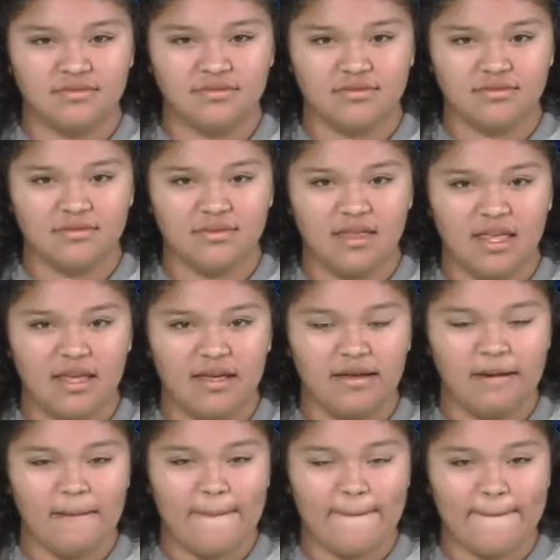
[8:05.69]

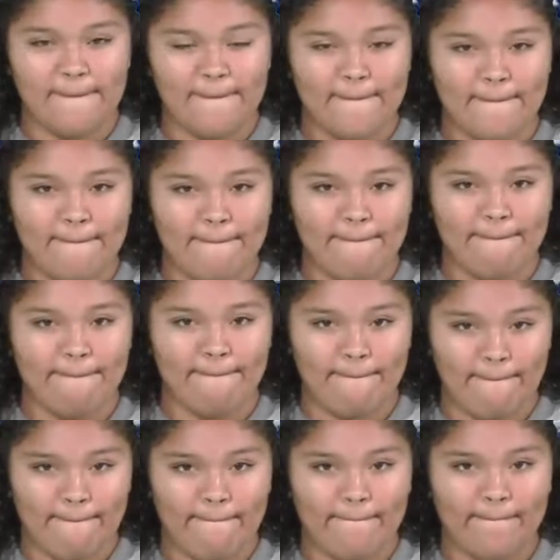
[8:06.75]

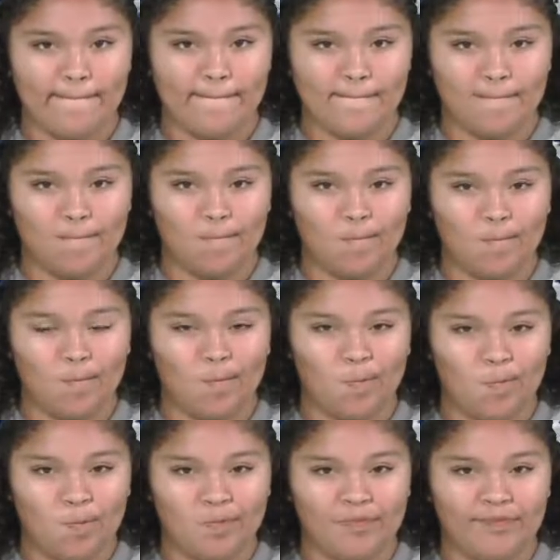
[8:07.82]

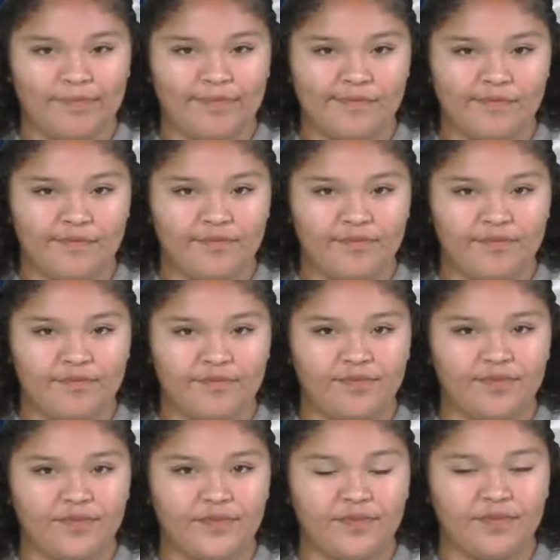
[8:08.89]

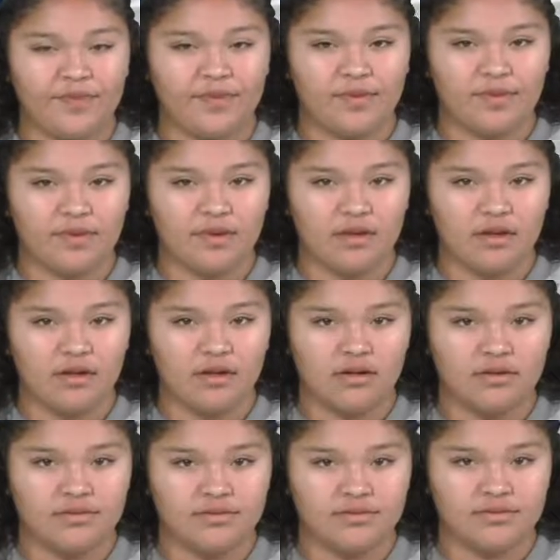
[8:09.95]

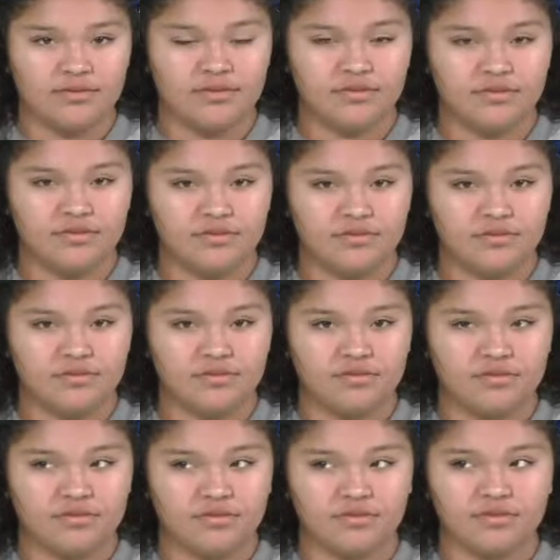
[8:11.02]

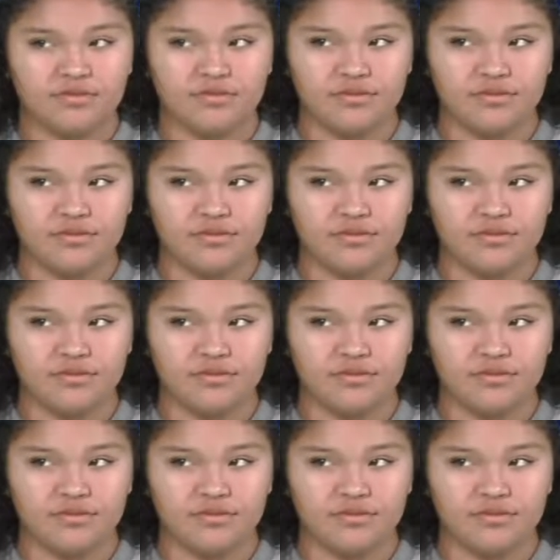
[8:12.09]
(silent)